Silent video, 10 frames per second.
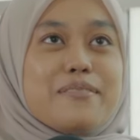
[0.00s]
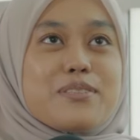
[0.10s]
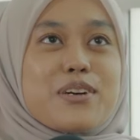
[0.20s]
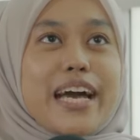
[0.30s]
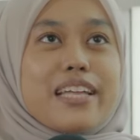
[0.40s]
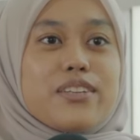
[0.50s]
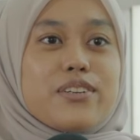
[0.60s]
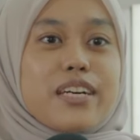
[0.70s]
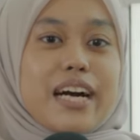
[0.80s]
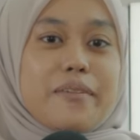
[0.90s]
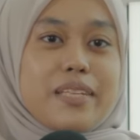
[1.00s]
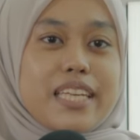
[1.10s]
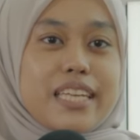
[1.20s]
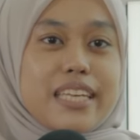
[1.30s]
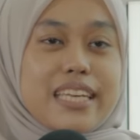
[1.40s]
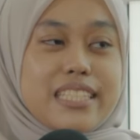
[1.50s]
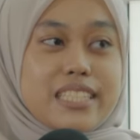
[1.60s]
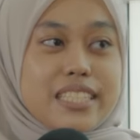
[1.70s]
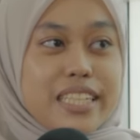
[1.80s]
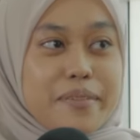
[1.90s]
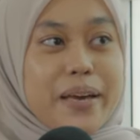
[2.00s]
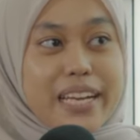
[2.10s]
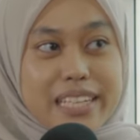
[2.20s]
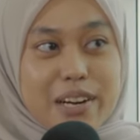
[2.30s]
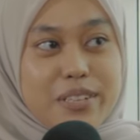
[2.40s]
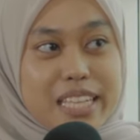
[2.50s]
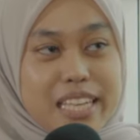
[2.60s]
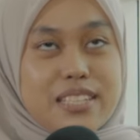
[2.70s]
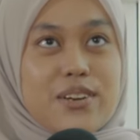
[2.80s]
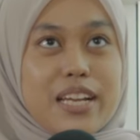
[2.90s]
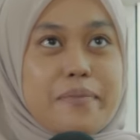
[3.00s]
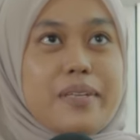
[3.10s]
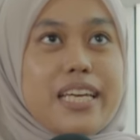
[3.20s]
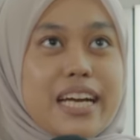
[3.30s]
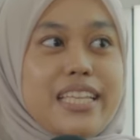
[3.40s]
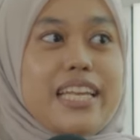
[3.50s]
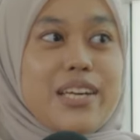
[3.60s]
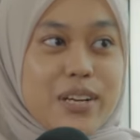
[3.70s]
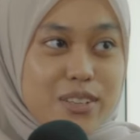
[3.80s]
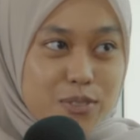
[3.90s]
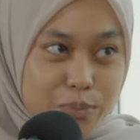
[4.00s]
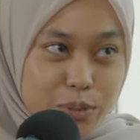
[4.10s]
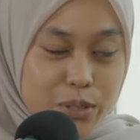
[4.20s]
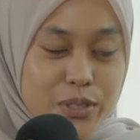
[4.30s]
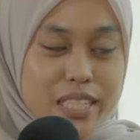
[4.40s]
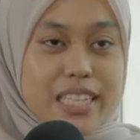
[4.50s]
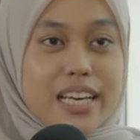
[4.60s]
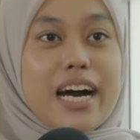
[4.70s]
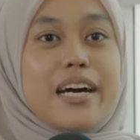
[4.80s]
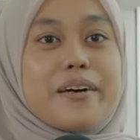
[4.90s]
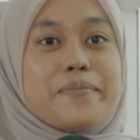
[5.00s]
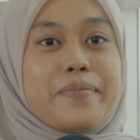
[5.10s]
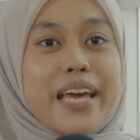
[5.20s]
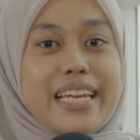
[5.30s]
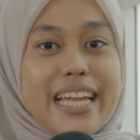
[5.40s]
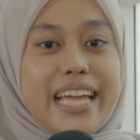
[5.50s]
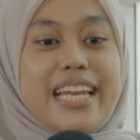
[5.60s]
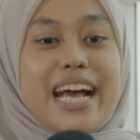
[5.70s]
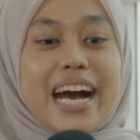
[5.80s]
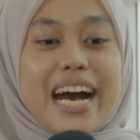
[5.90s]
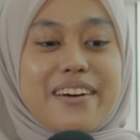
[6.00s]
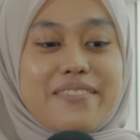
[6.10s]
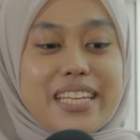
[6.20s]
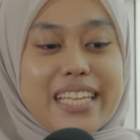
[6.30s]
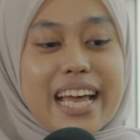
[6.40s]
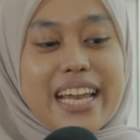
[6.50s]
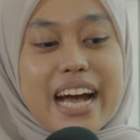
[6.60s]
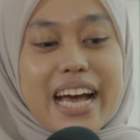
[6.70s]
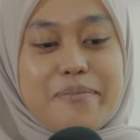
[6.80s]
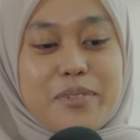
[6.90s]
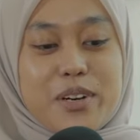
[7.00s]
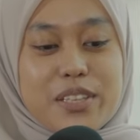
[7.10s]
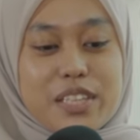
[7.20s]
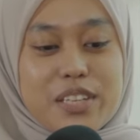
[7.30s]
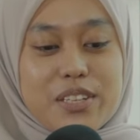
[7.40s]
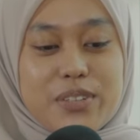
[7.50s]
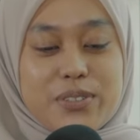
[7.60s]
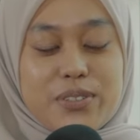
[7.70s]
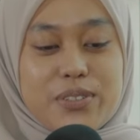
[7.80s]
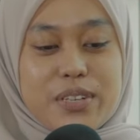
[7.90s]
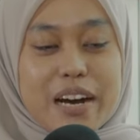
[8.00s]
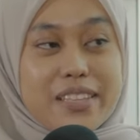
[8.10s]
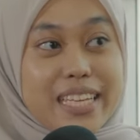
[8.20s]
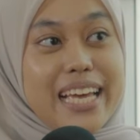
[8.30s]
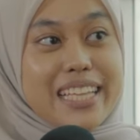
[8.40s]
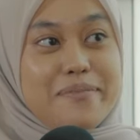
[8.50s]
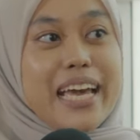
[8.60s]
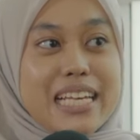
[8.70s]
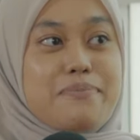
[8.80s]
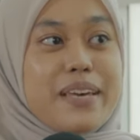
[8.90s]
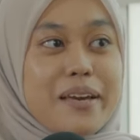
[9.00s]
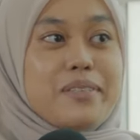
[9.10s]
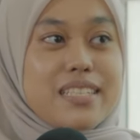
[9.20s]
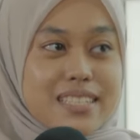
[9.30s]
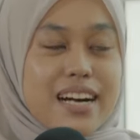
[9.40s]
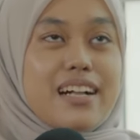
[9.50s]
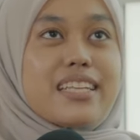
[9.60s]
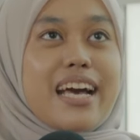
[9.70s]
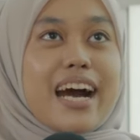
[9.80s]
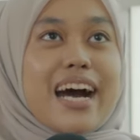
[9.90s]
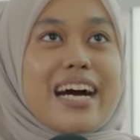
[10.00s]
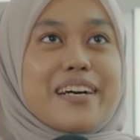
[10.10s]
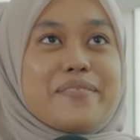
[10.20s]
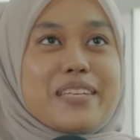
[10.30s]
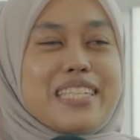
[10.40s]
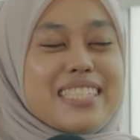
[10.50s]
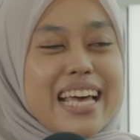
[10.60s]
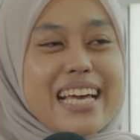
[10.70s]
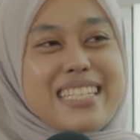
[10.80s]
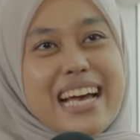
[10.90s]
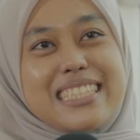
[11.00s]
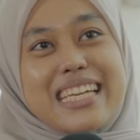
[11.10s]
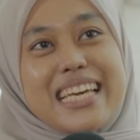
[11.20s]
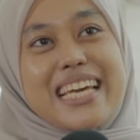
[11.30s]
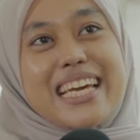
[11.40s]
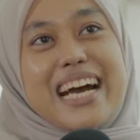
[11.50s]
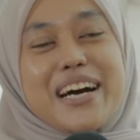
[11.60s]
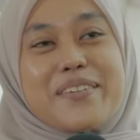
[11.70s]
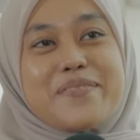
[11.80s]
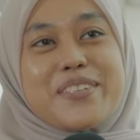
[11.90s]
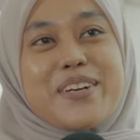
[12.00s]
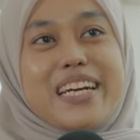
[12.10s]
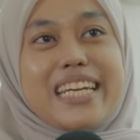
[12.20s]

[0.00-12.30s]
So I took the engineering background in Sekolah Menengah Teknik Kuala Lumpur. And then after that, I'm continue after getting my SPM result. It's actually not